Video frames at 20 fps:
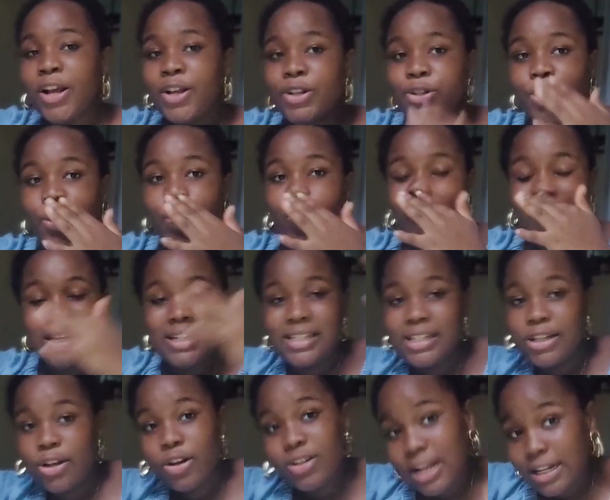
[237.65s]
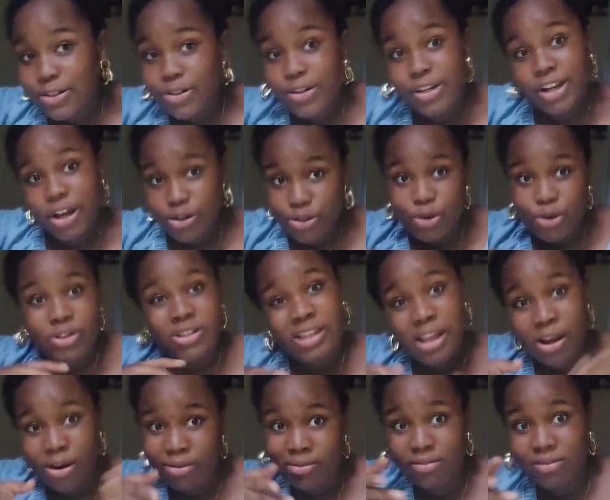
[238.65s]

So it's closer to the girls' hostel.